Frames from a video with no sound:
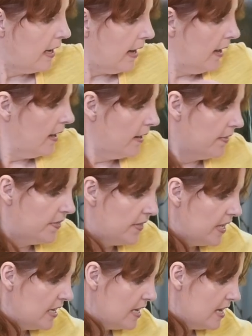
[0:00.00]

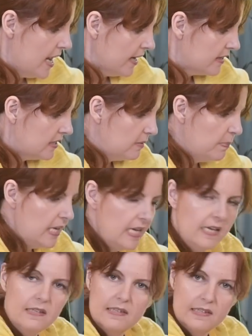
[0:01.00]
The next
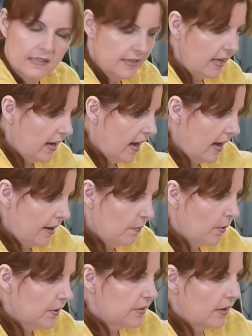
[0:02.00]
piece that I
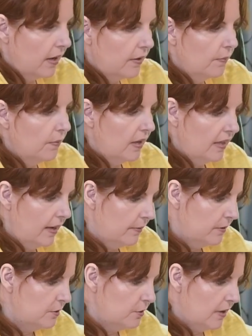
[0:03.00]
worked on while I
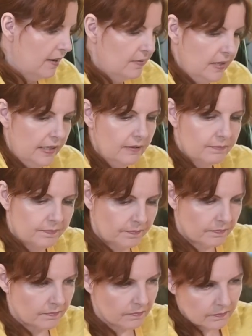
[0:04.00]
was traveling
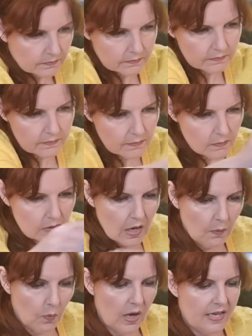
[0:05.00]

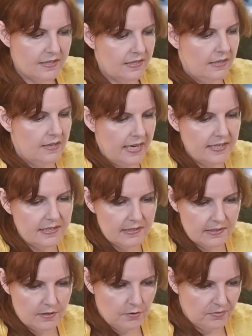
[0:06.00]
was Nice
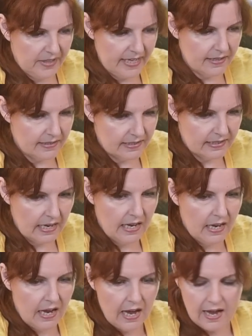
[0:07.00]
Snowflakes.
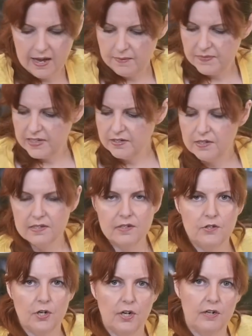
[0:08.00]
This is a
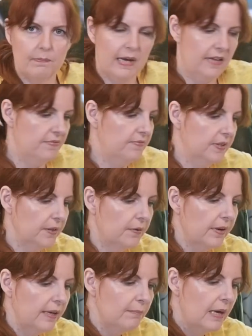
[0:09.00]
chart by
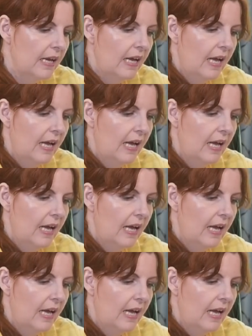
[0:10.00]
Filigram,